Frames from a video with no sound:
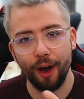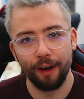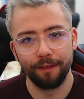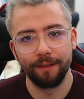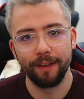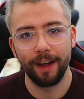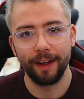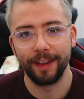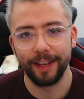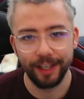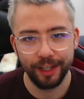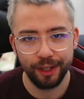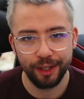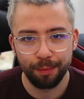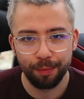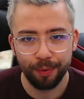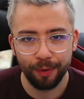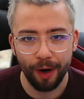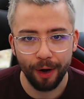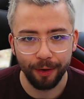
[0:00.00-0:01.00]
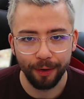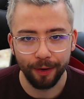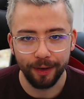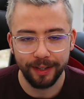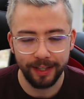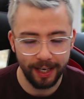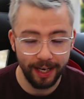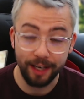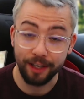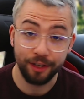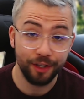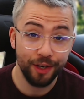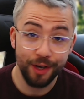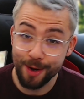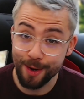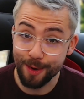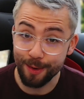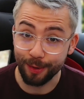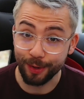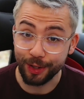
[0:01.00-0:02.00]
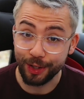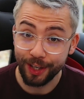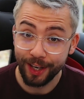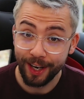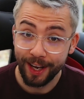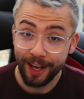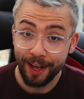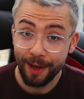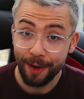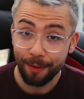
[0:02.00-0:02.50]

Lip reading: of this product. It's huge.